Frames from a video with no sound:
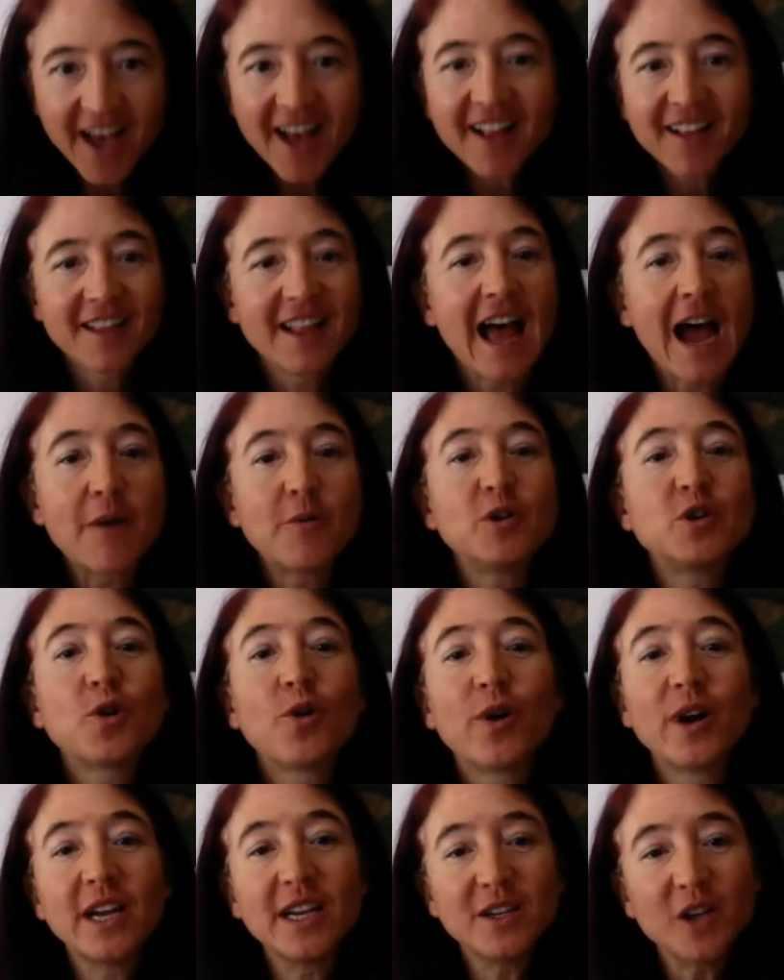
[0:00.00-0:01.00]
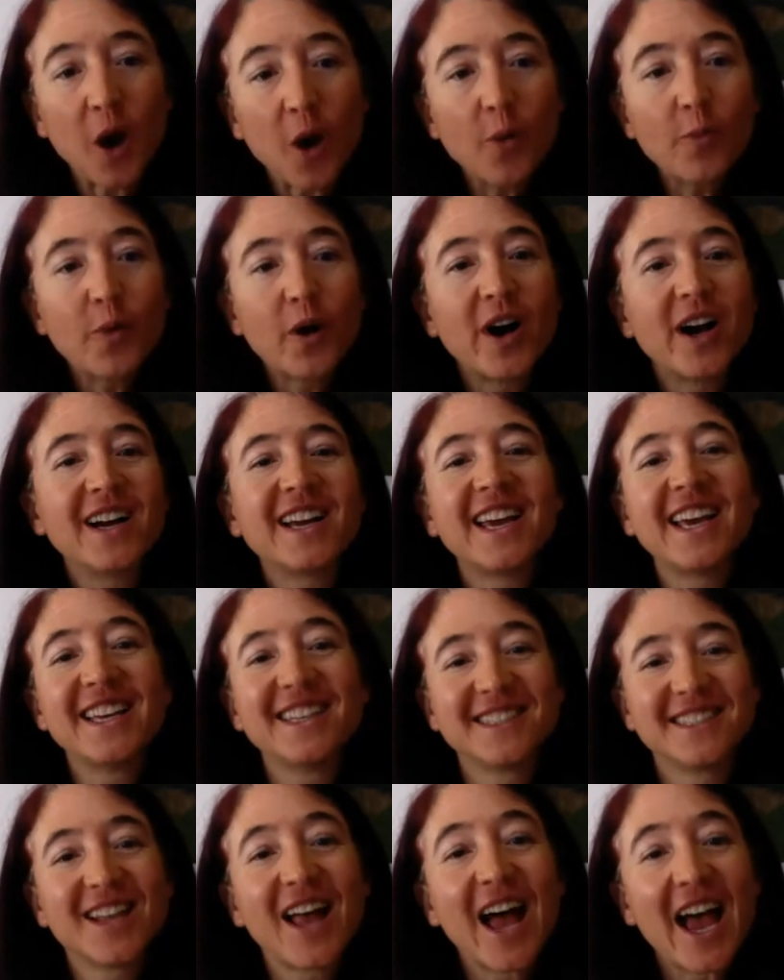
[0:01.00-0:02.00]
Laboratory notebook
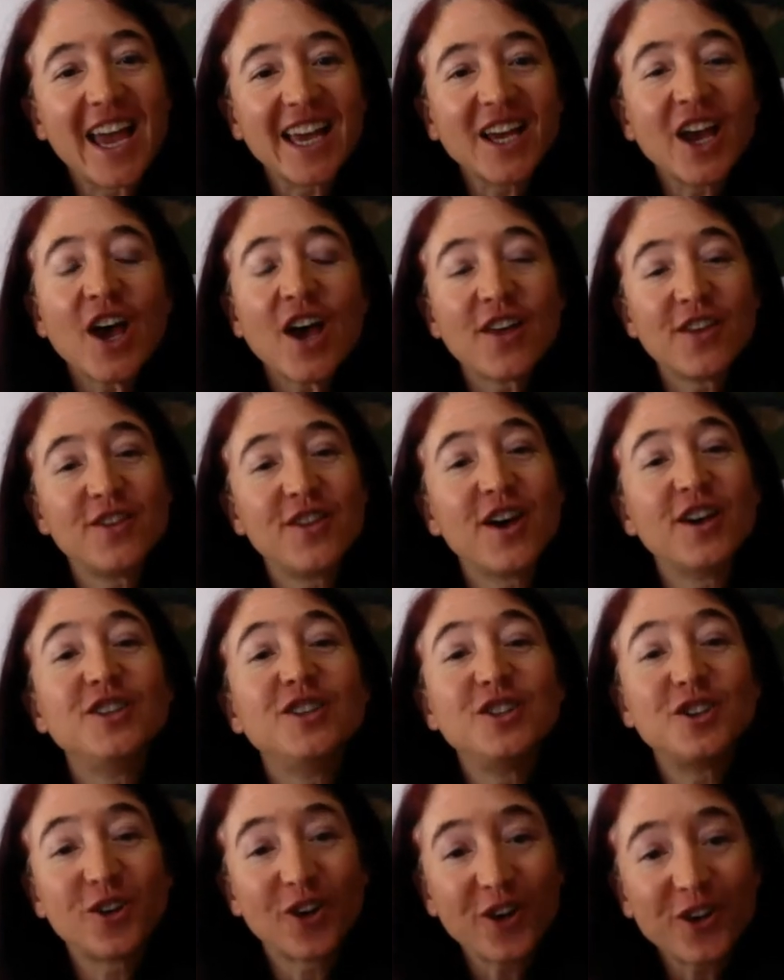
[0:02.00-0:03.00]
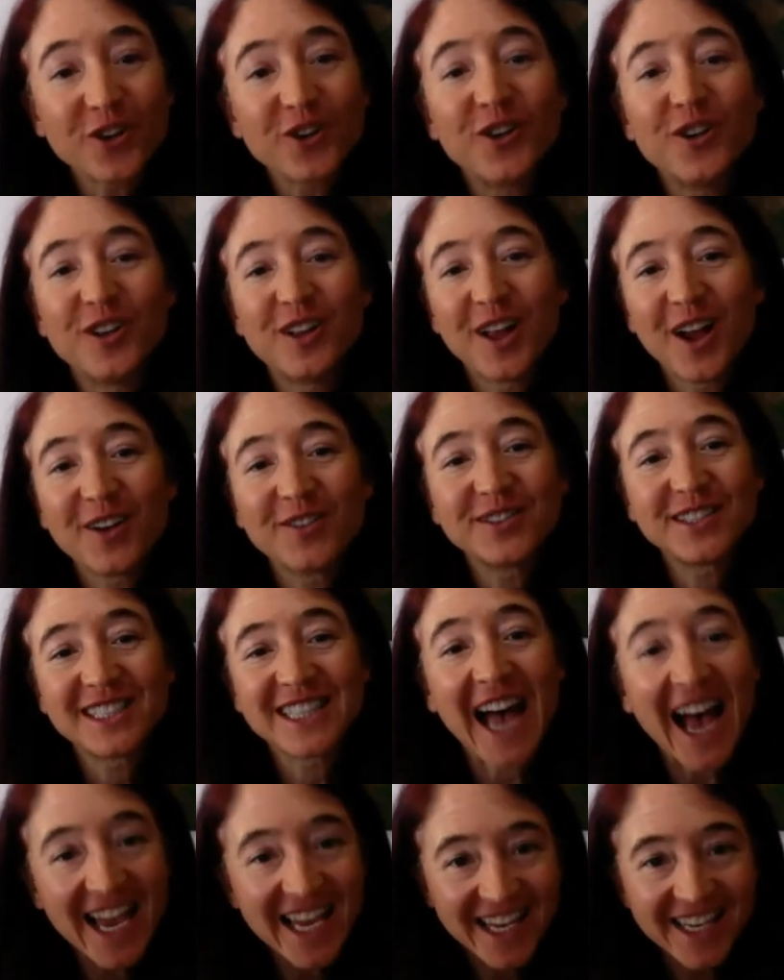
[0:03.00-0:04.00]
is like the journal of
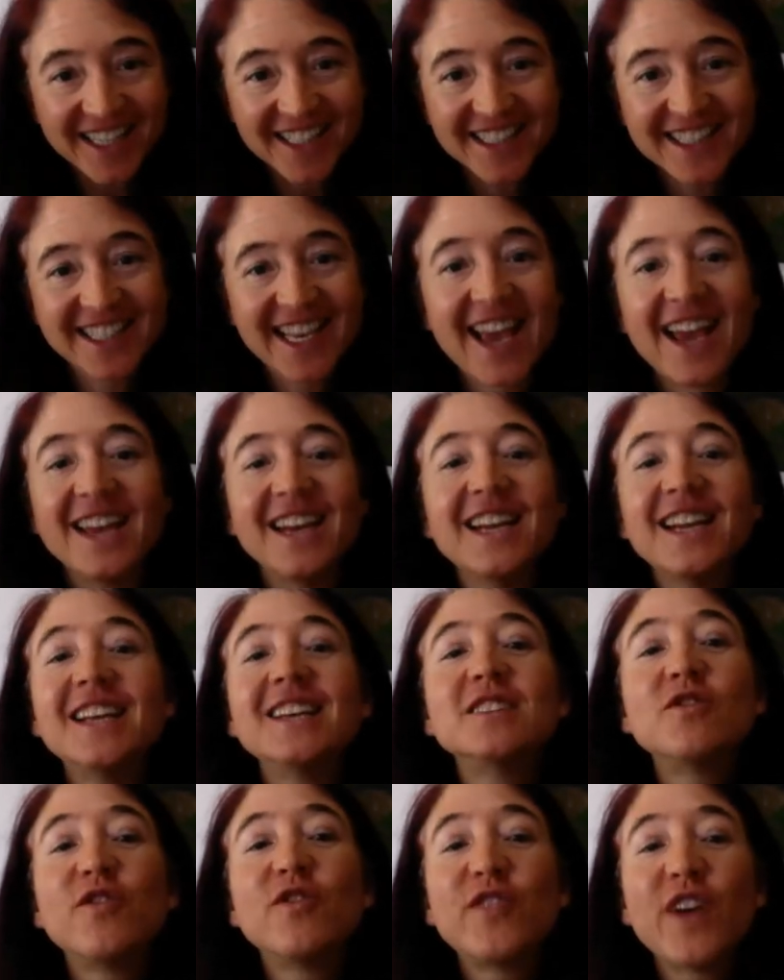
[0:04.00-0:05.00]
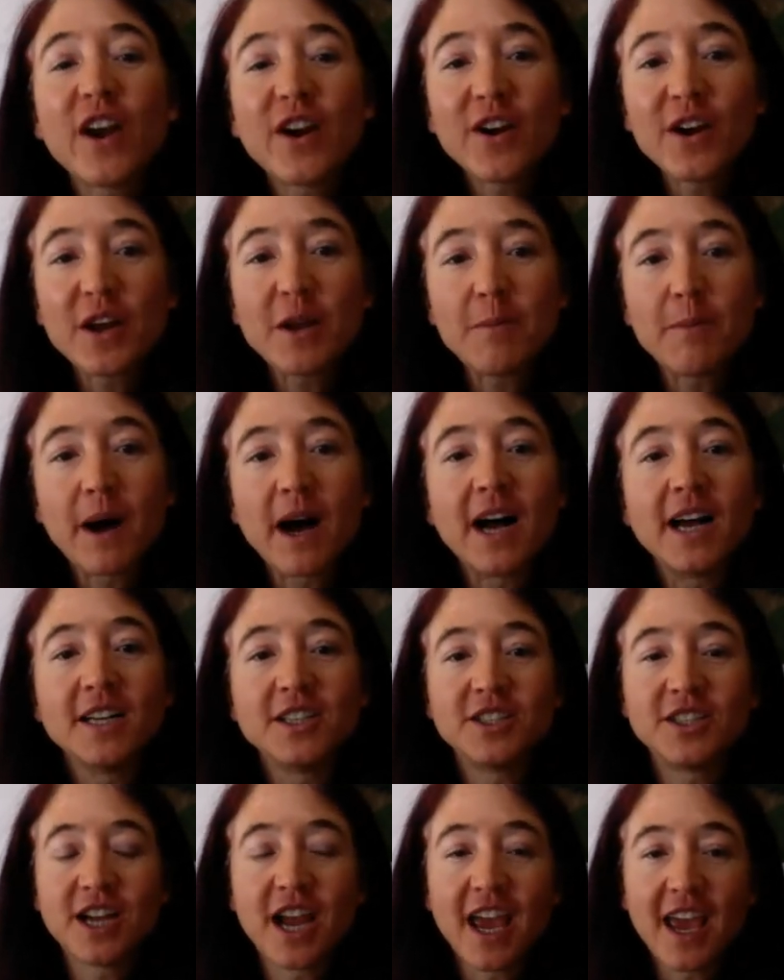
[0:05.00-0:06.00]
science and it is very
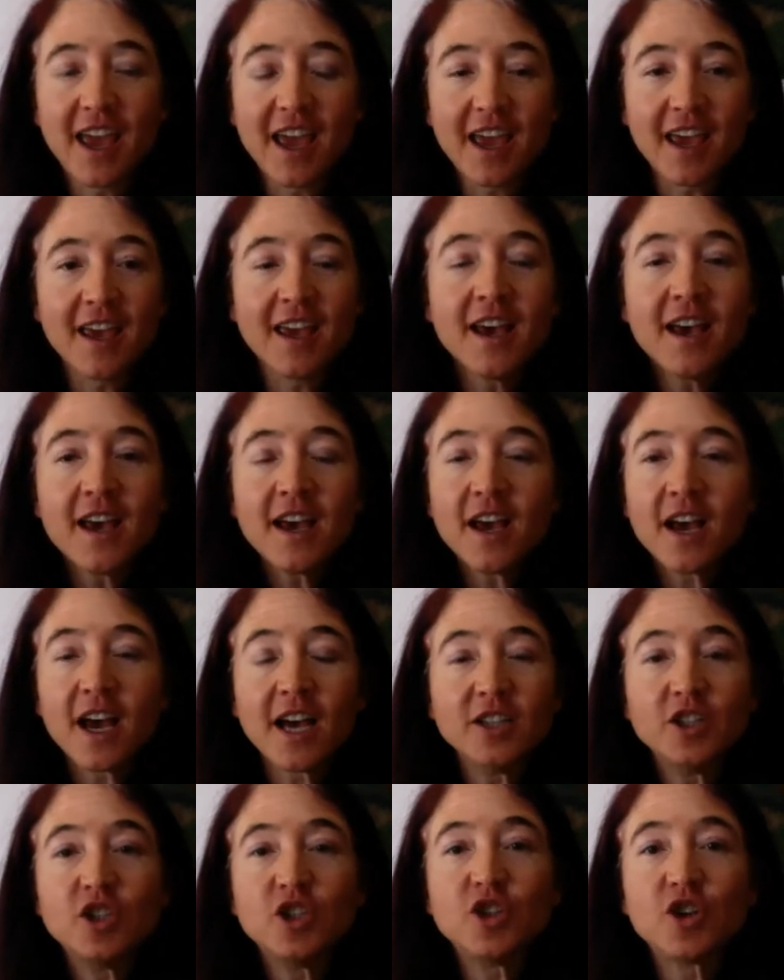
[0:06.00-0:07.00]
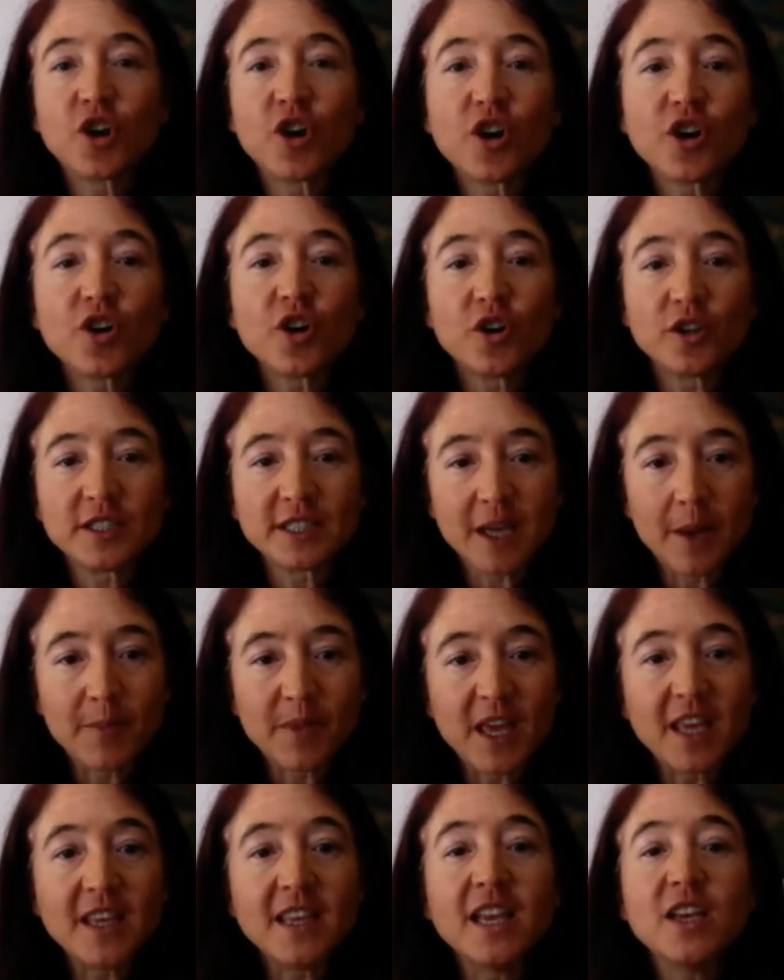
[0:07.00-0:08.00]
much a, a journal,
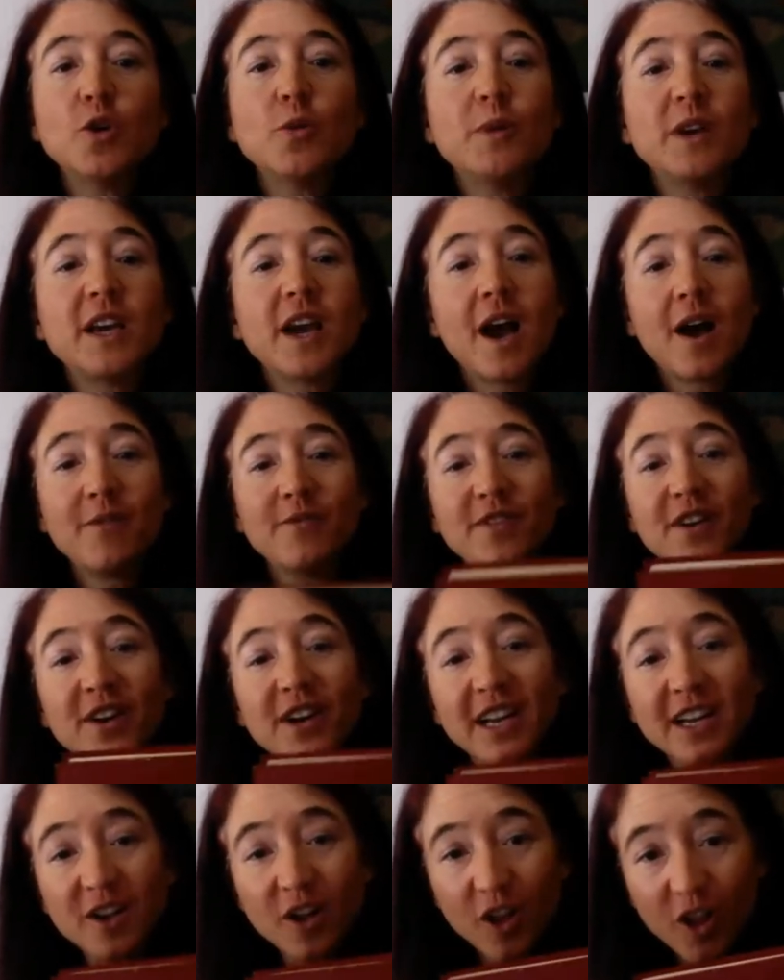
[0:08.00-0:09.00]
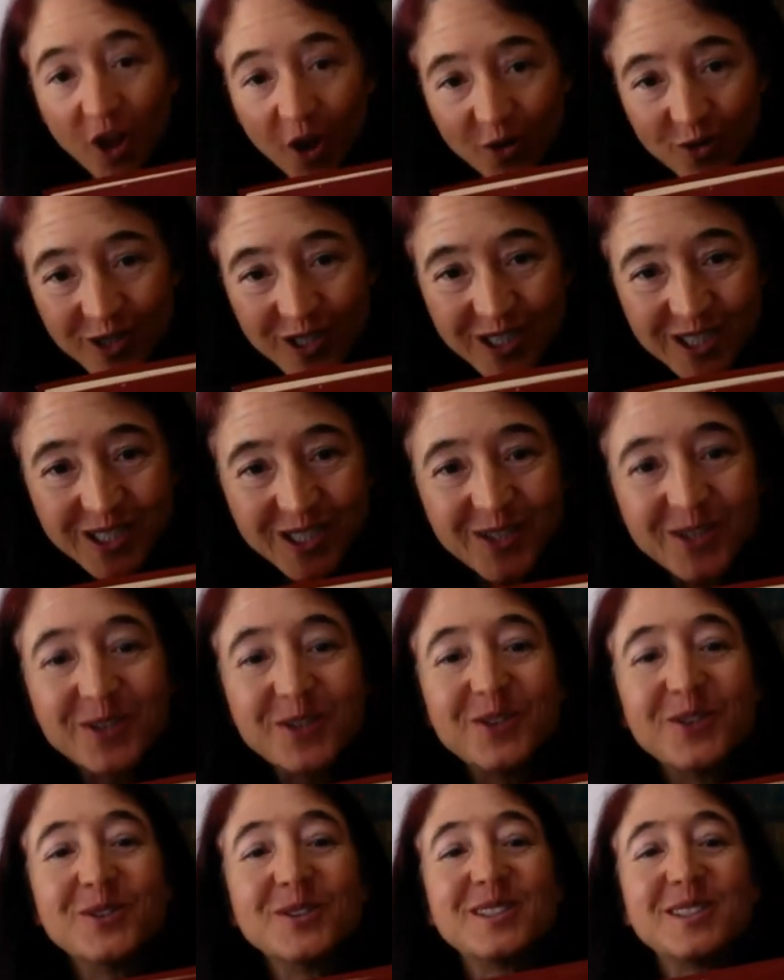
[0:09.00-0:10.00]
something that you become very close
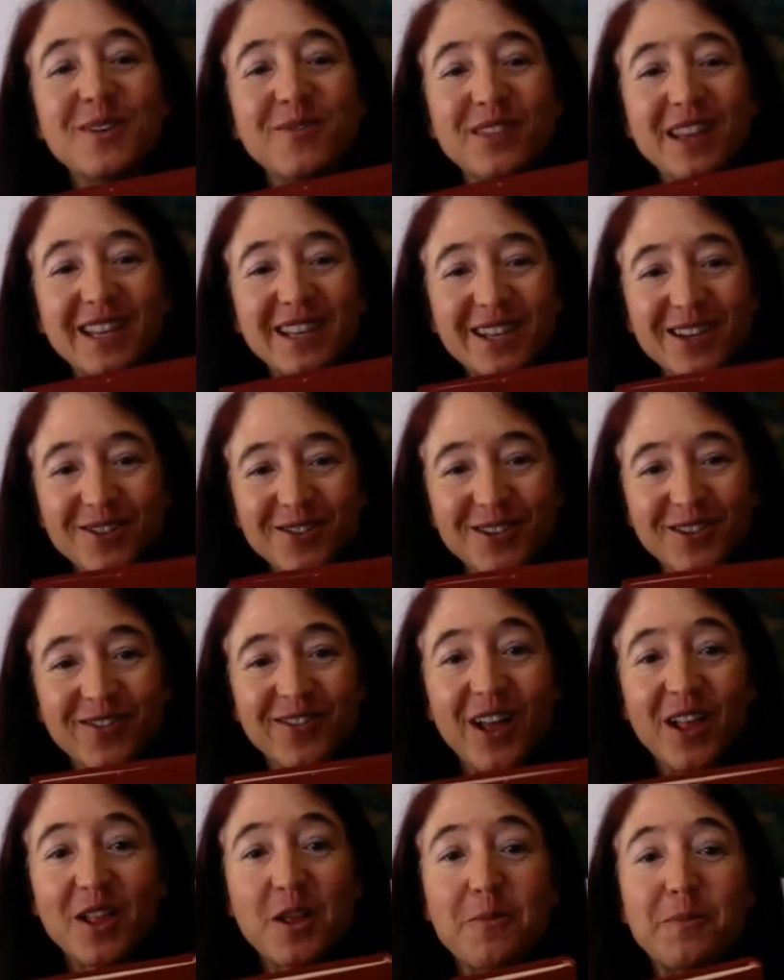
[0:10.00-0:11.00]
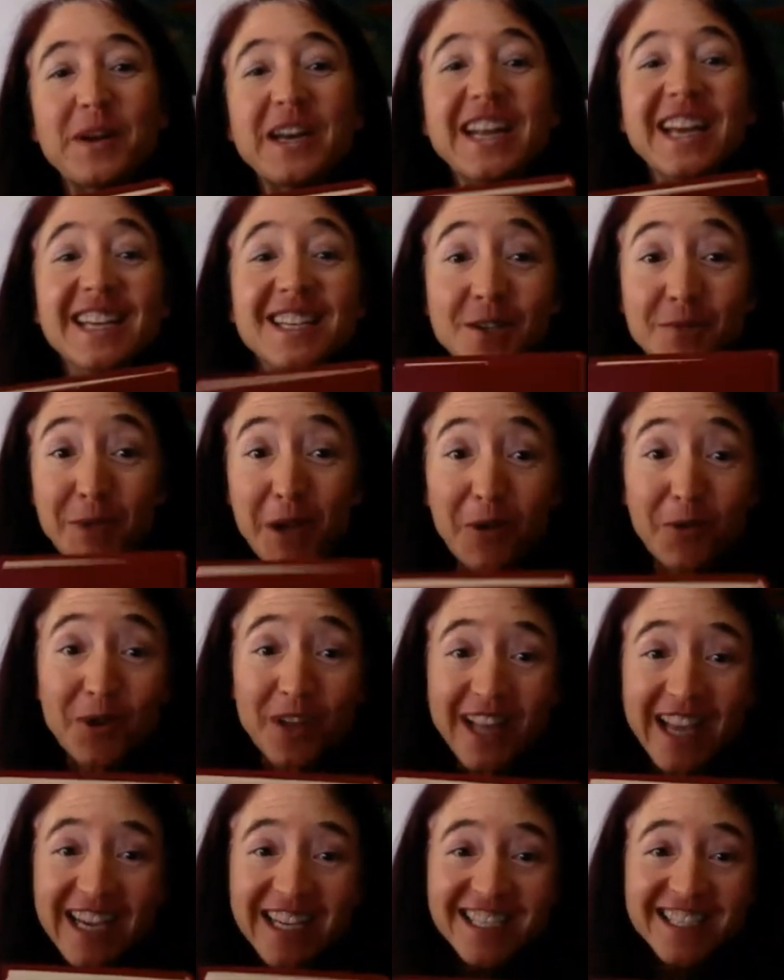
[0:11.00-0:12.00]
to, something that you develop an intimate
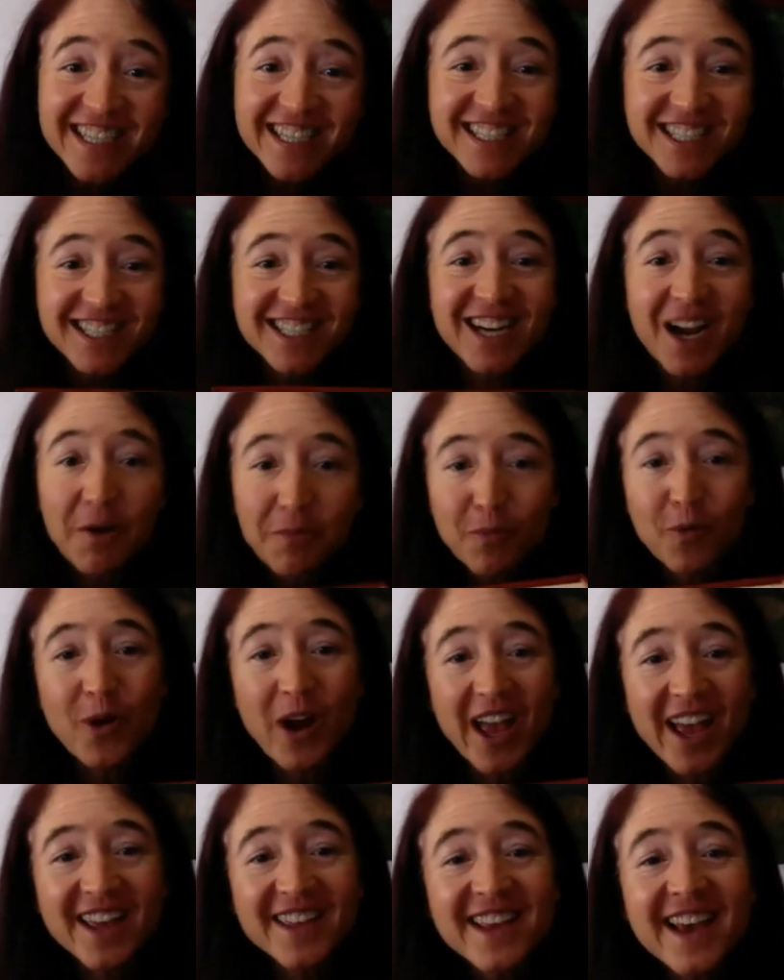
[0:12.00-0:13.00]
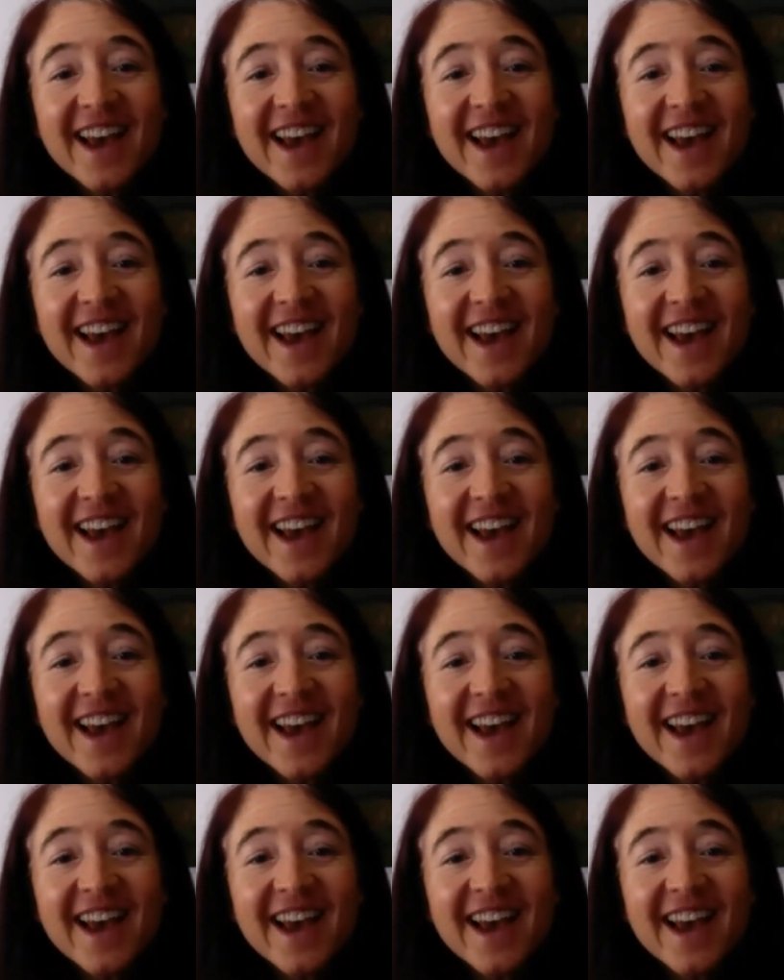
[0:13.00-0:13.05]
relationship with